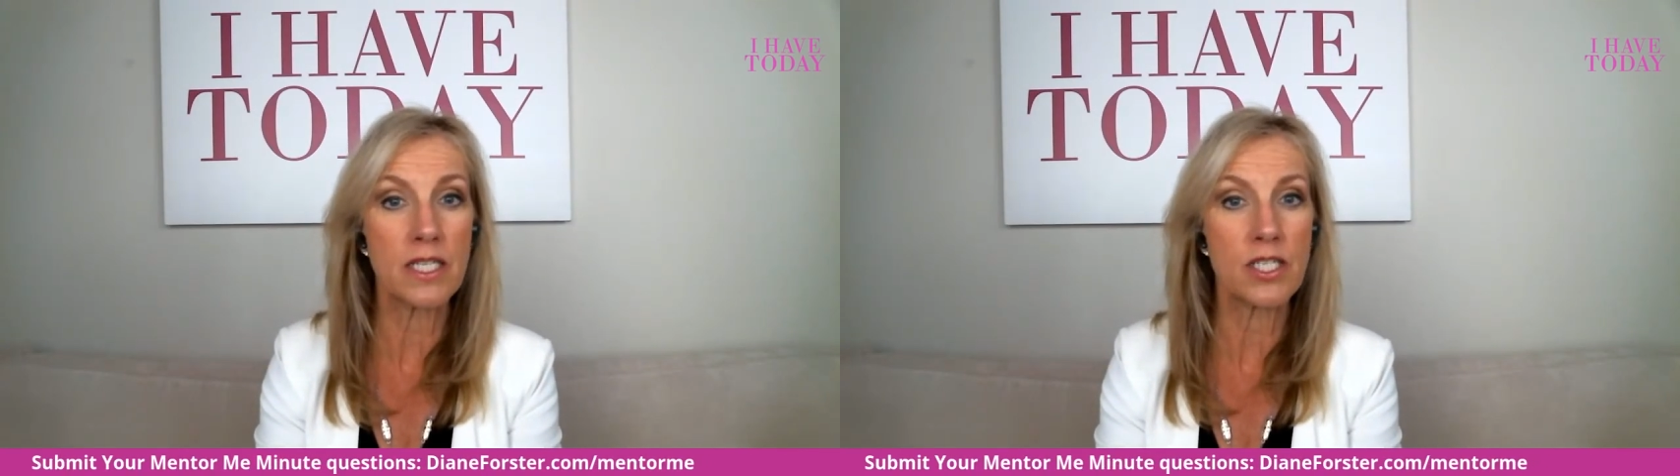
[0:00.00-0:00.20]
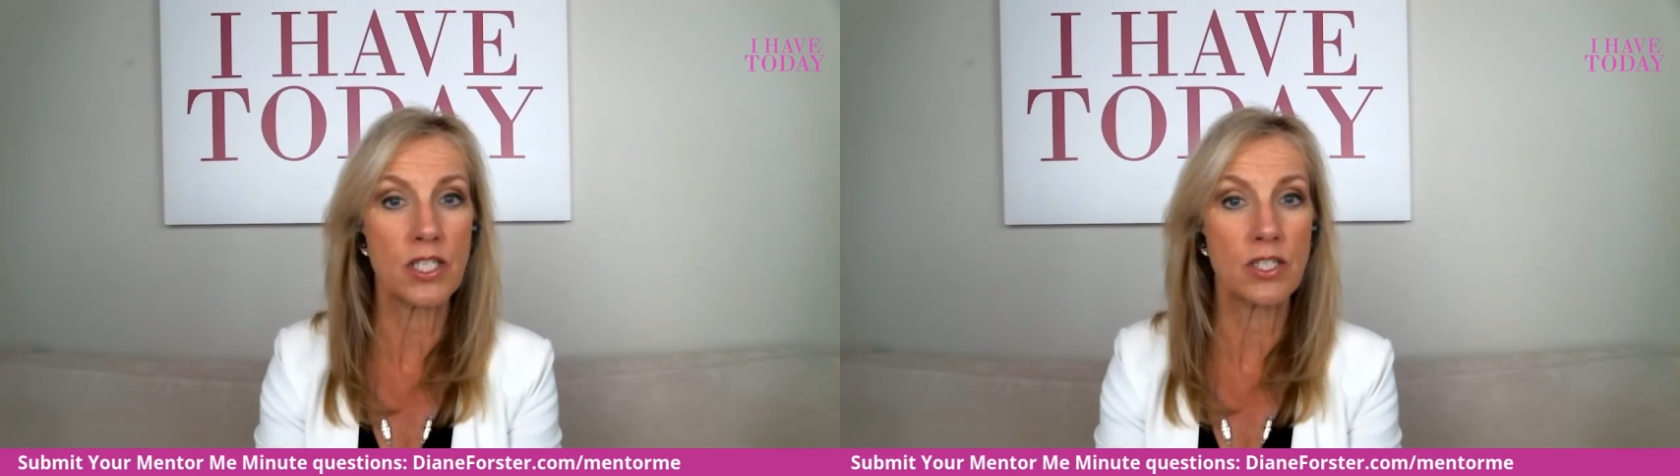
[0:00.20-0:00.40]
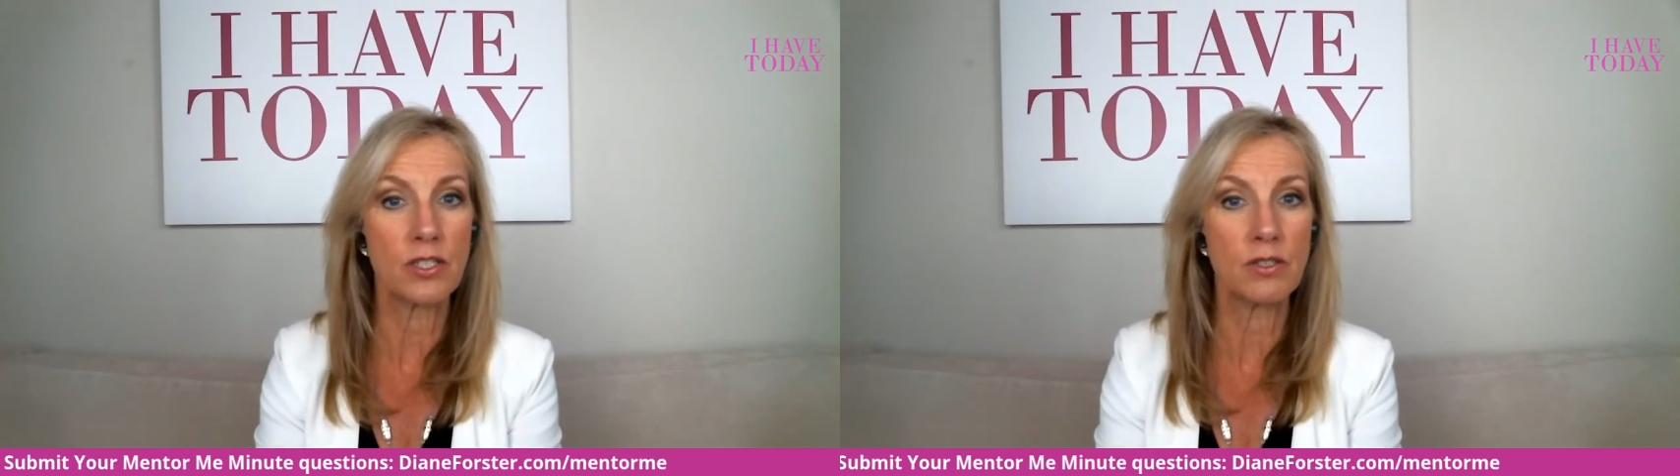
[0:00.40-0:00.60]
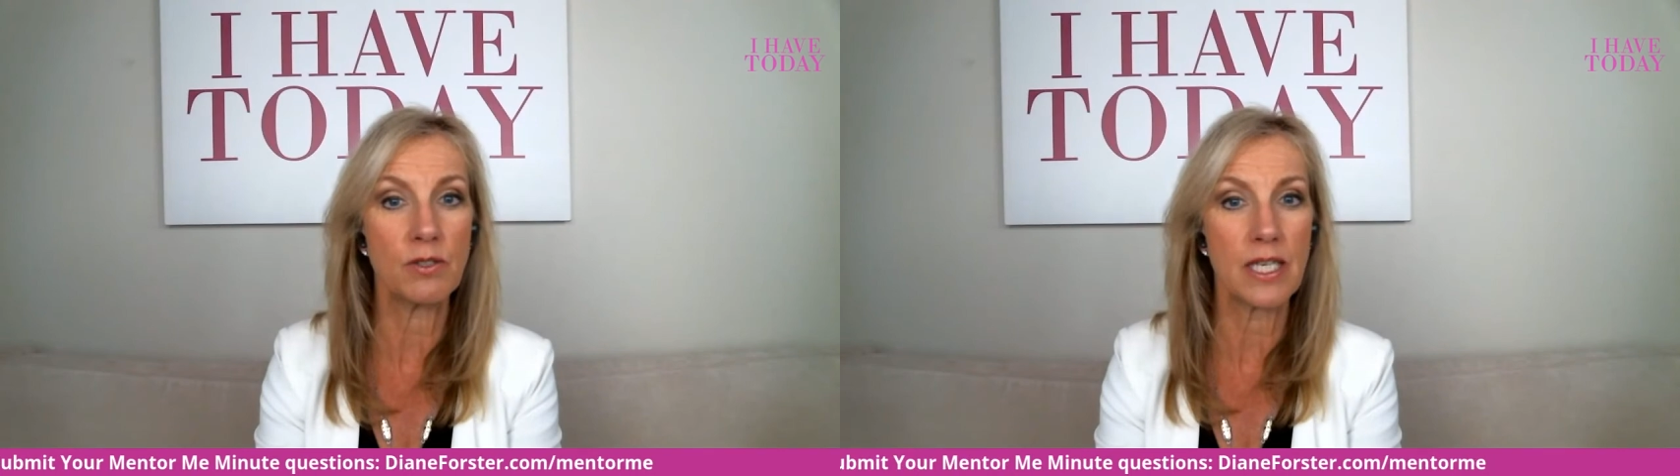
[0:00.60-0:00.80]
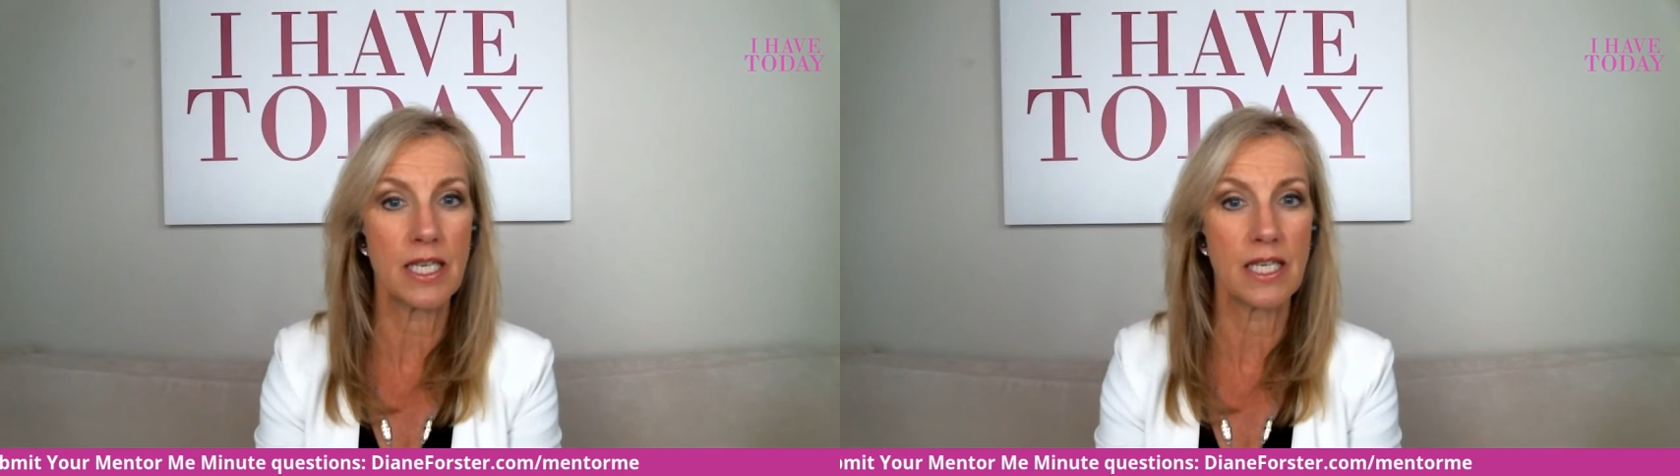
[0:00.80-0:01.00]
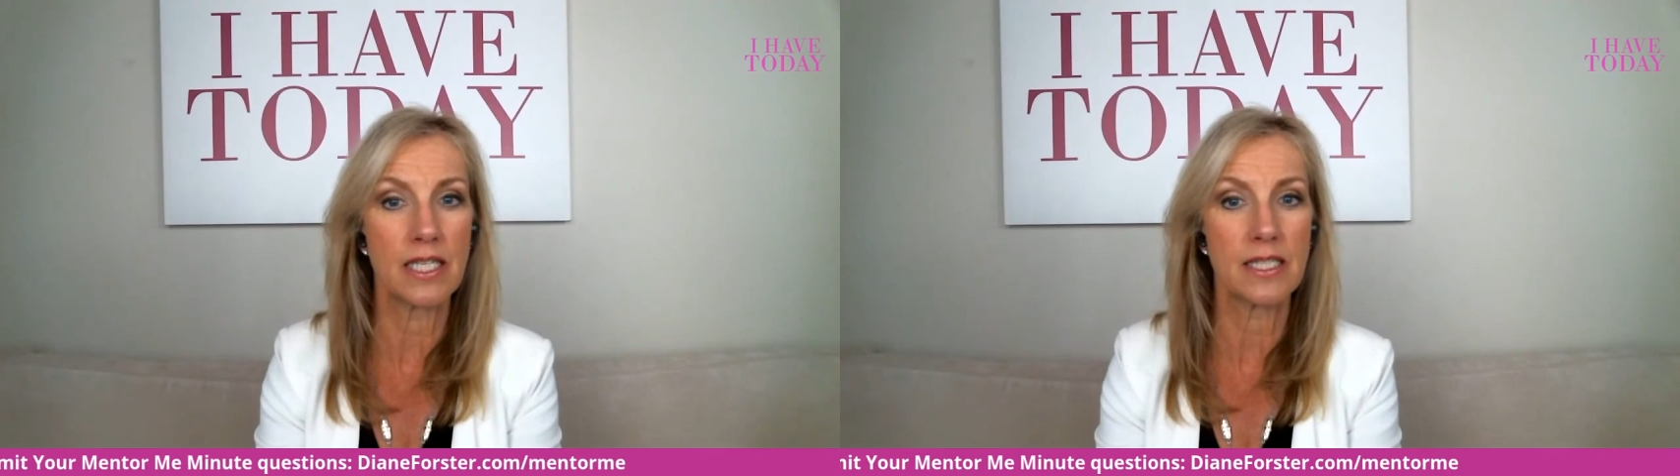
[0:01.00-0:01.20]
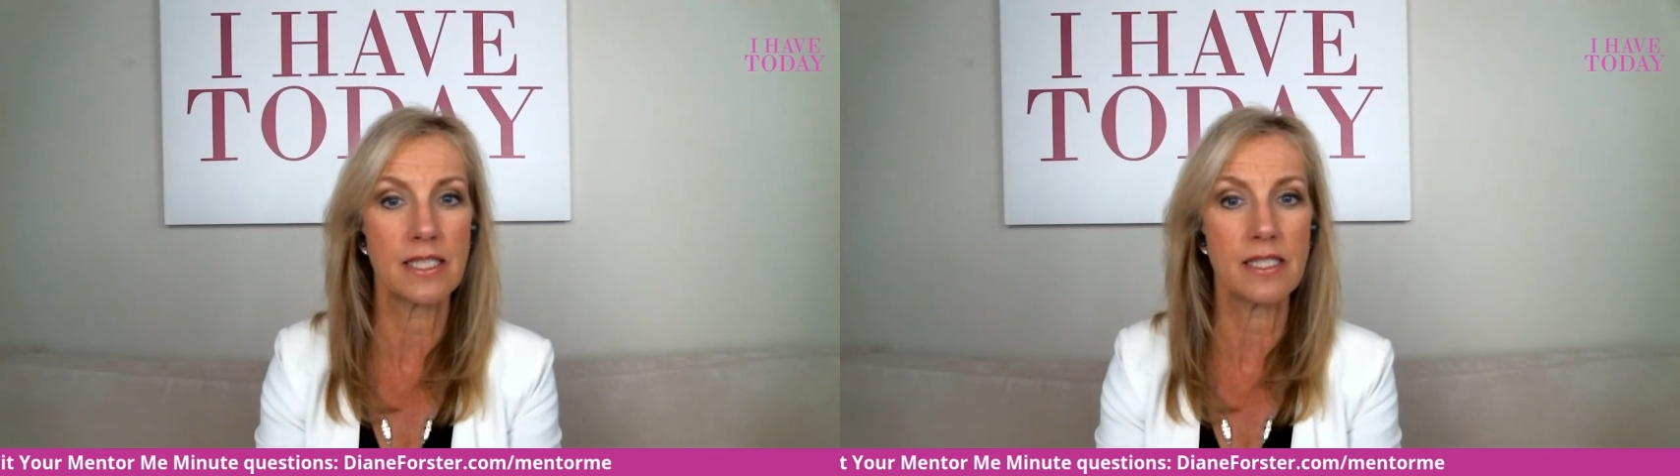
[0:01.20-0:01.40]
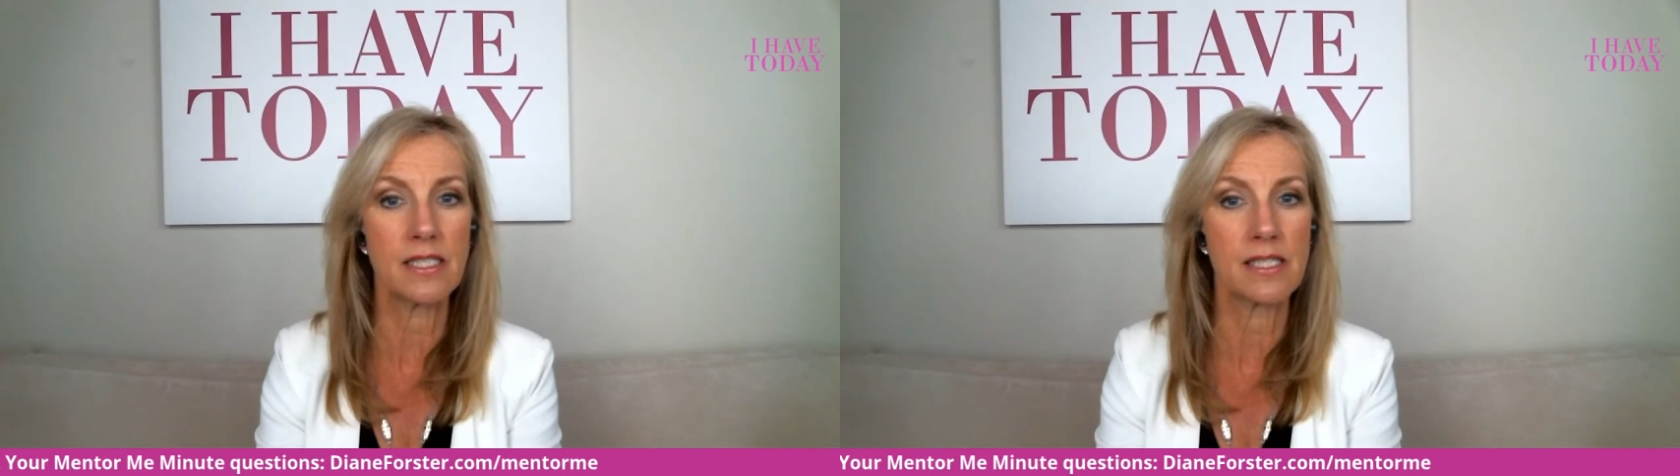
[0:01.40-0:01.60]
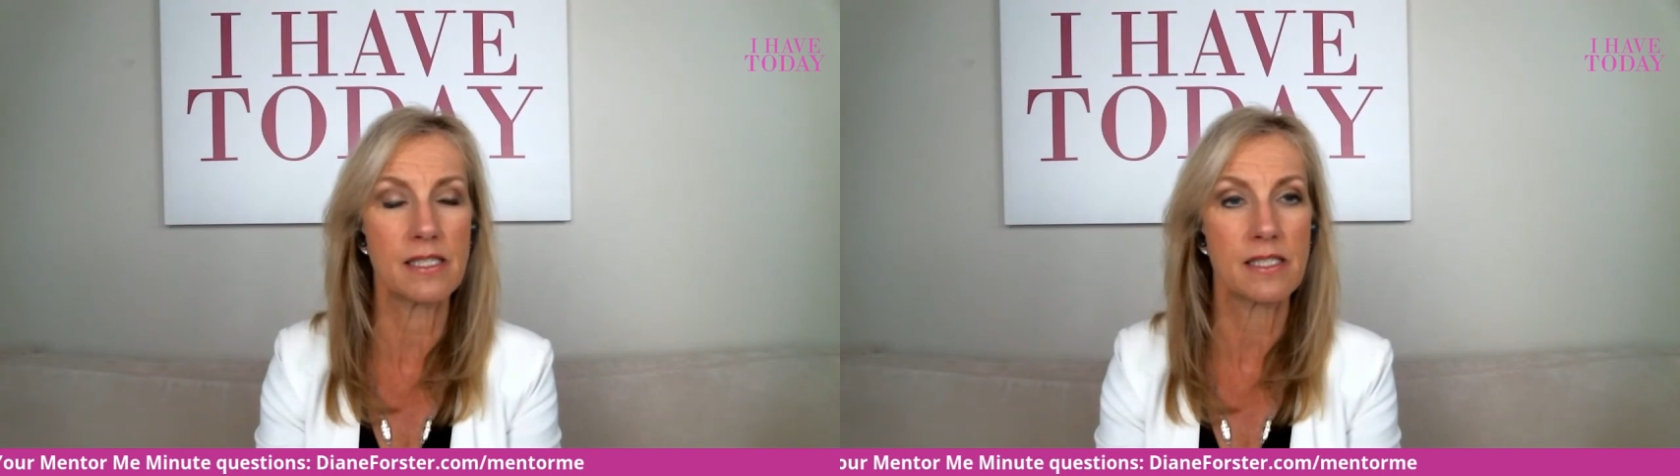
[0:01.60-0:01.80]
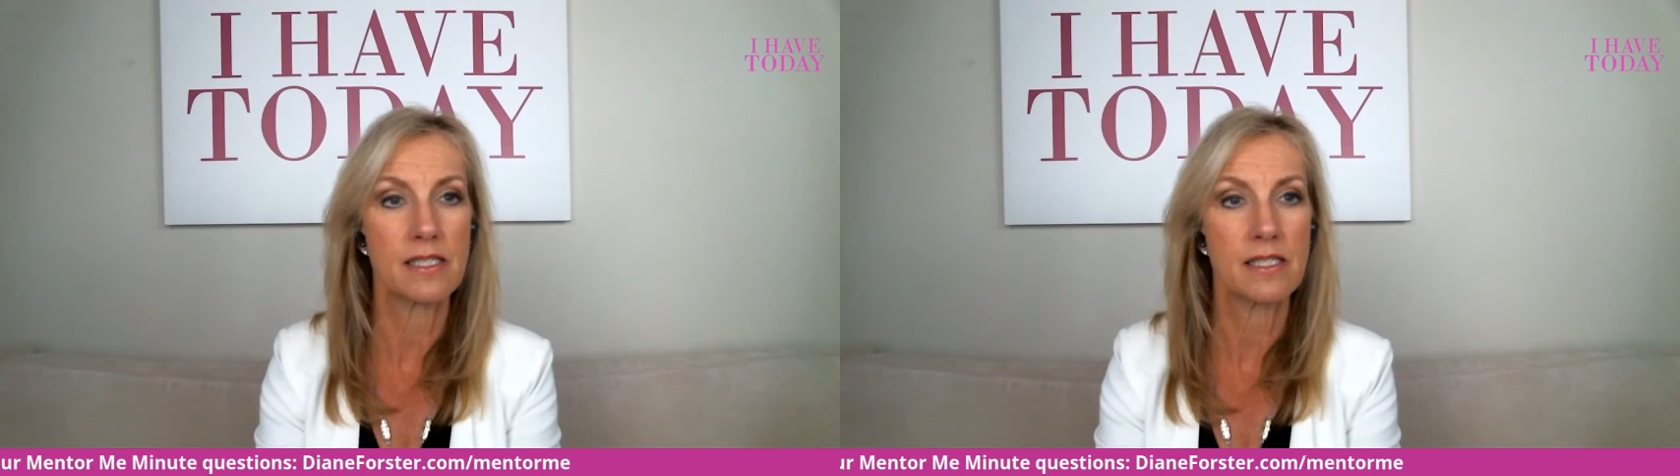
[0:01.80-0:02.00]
to do is